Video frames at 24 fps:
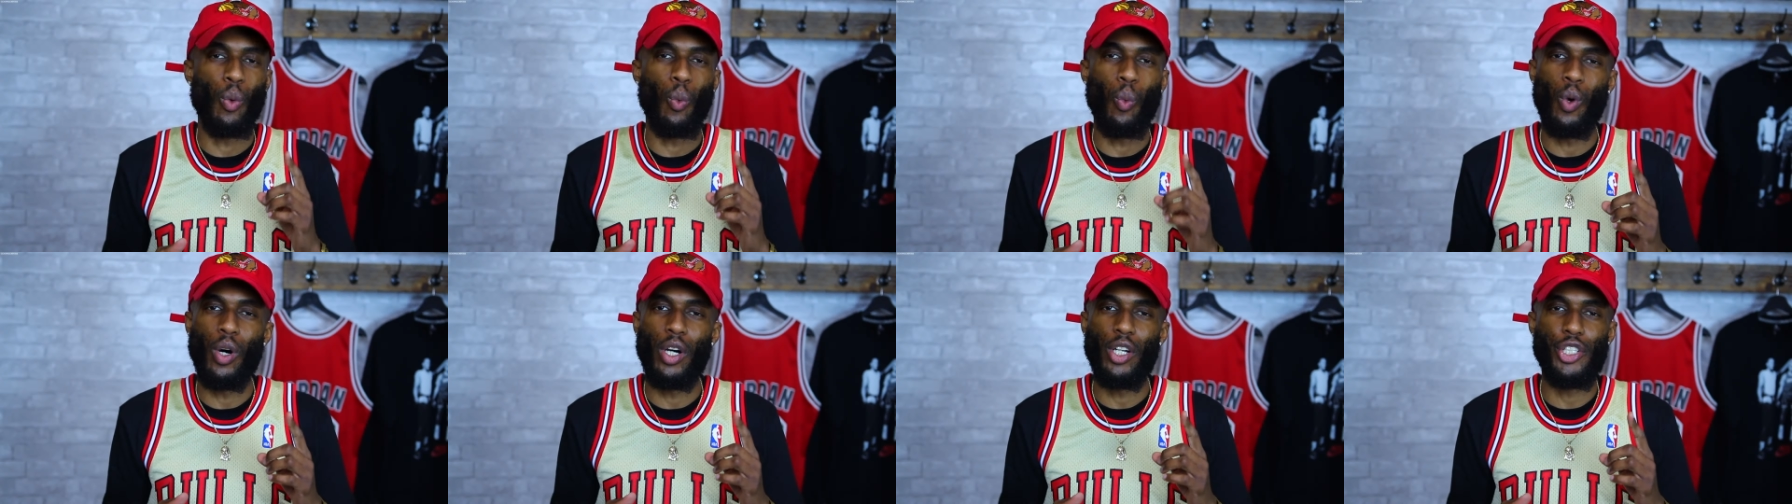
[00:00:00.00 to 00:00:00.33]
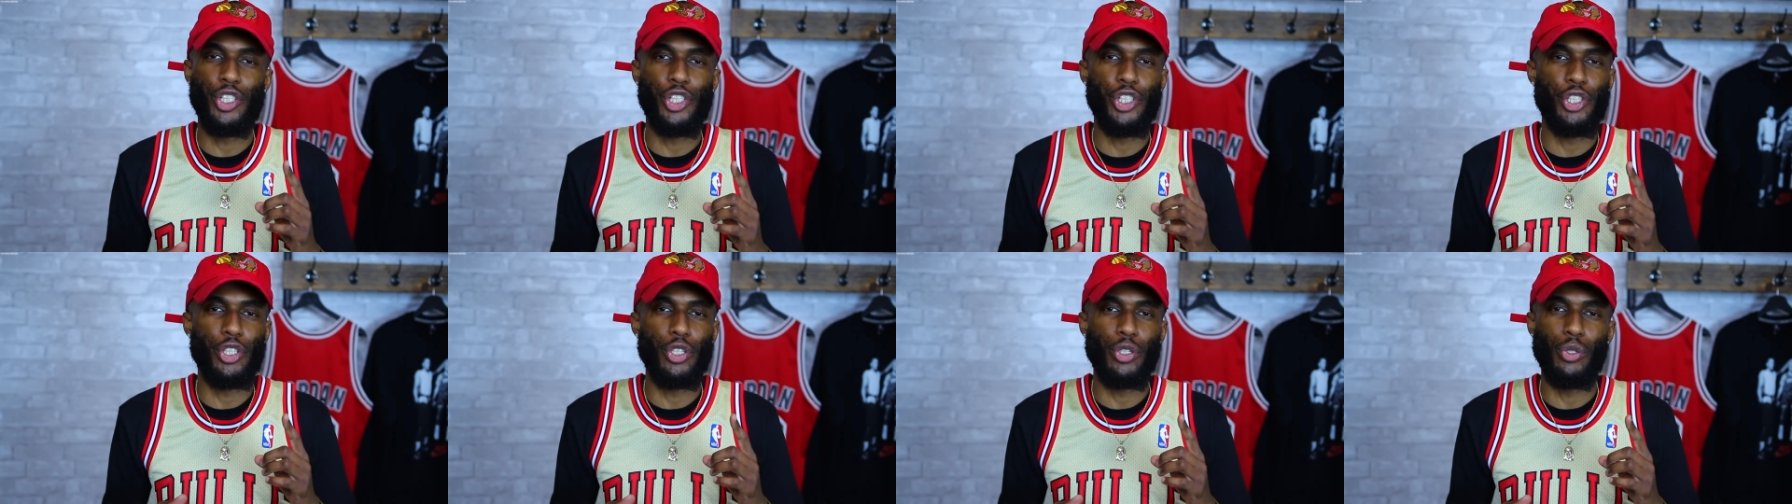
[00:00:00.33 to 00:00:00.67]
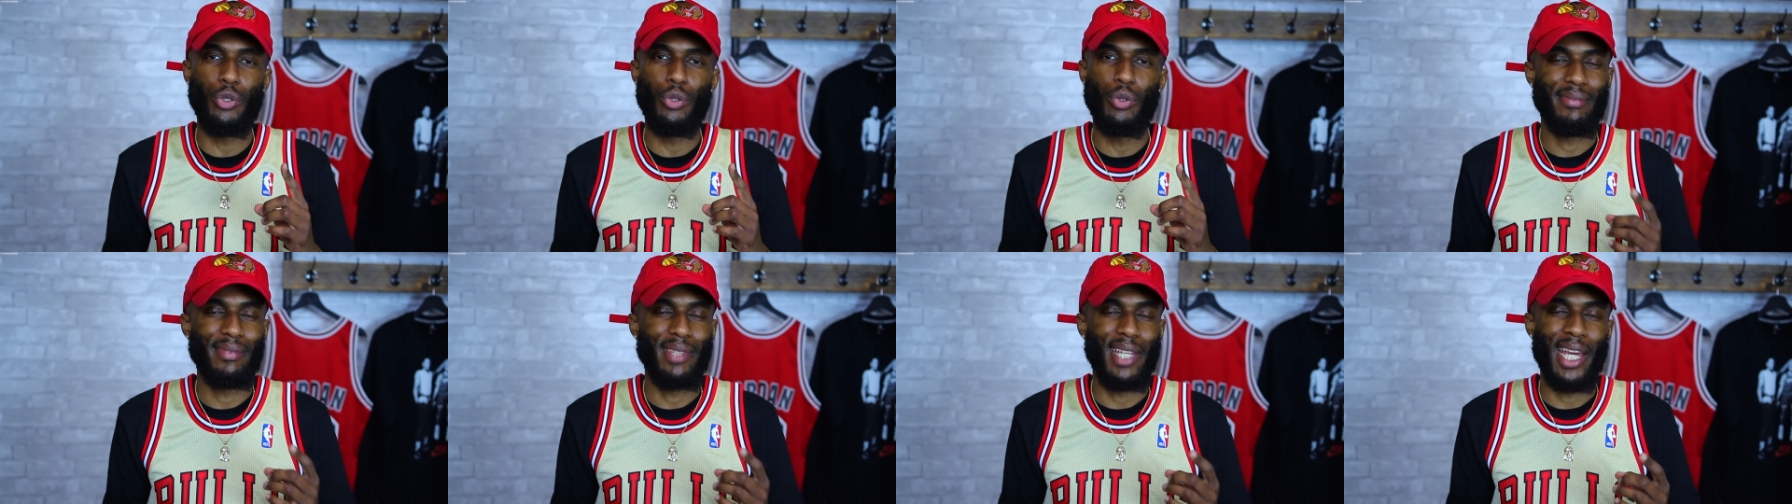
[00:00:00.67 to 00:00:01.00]
one
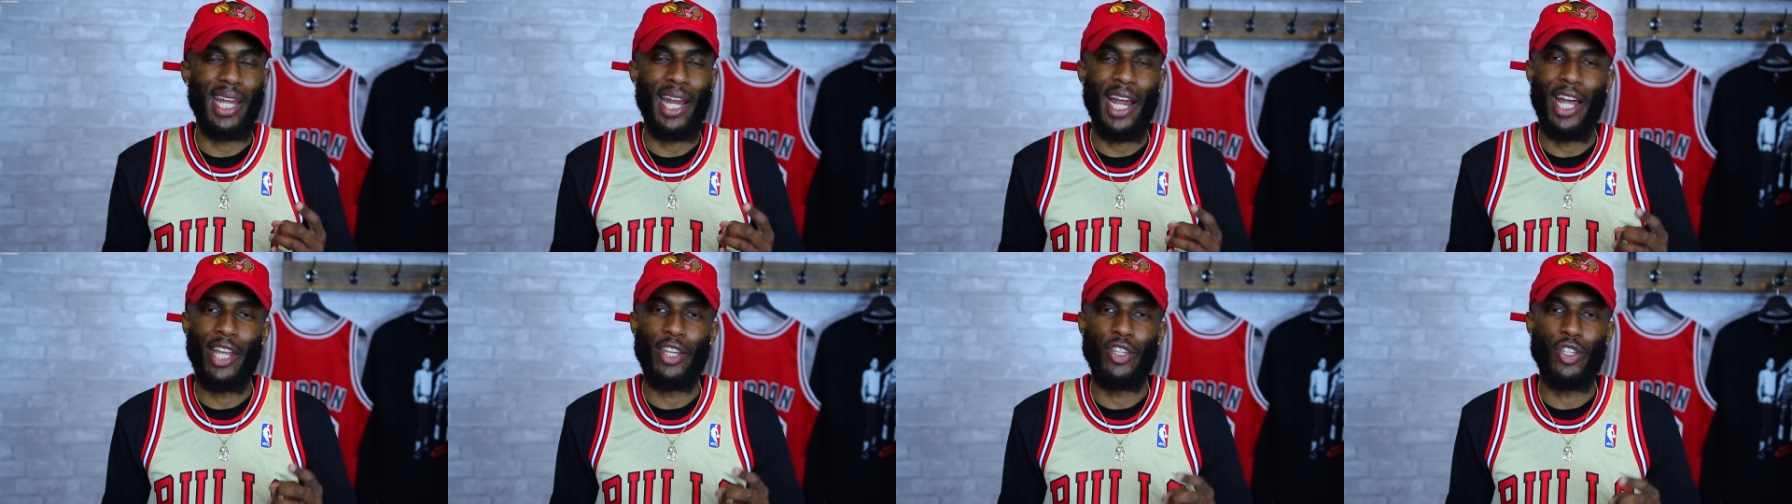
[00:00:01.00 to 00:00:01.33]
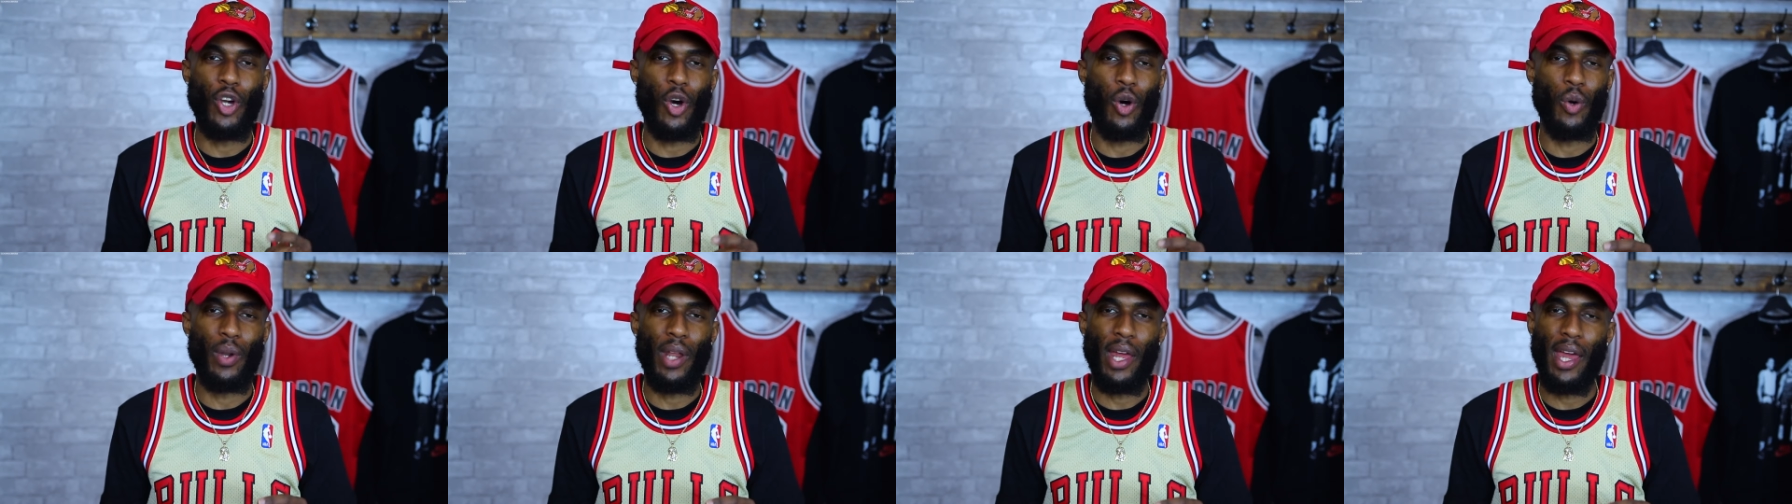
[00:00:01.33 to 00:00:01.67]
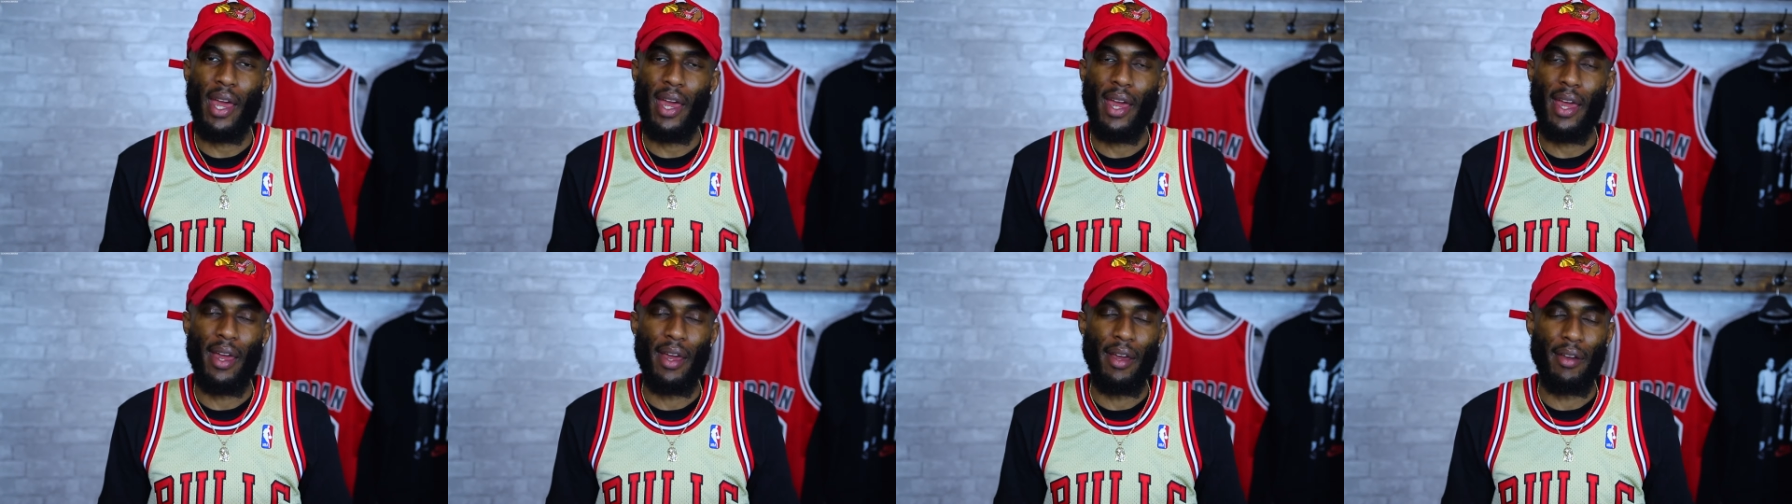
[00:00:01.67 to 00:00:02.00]
shoe that I don't
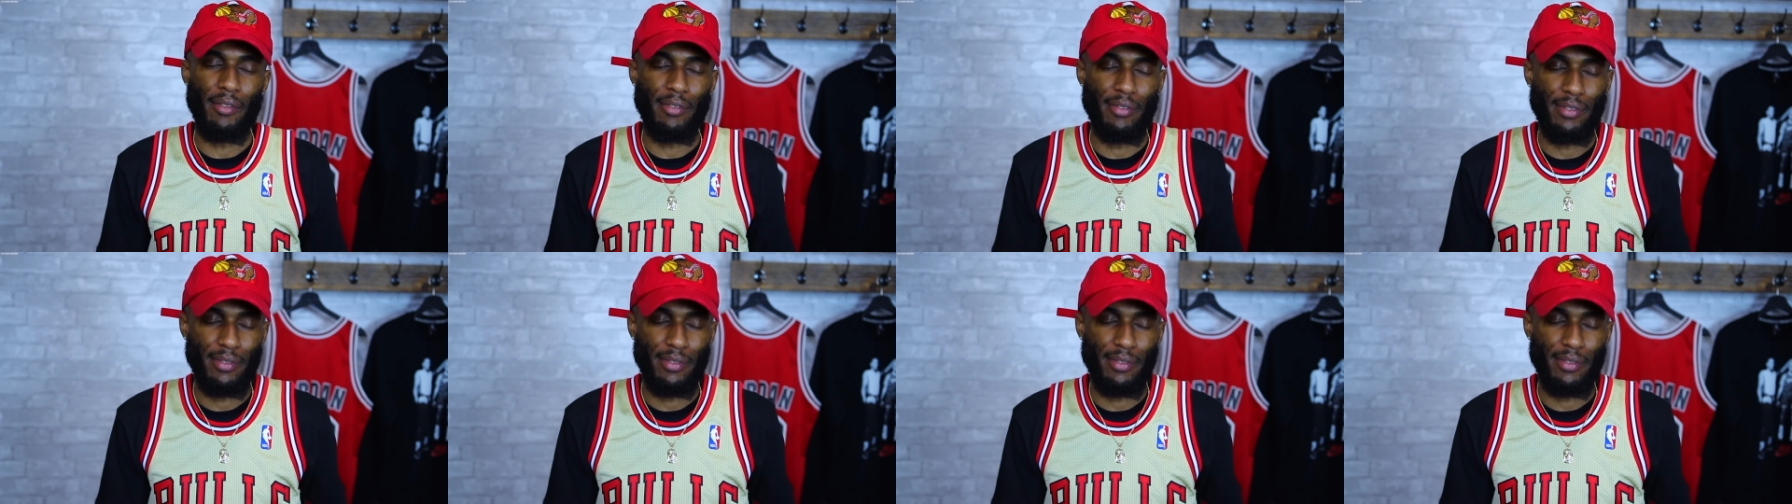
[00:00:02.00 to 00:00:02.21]
have.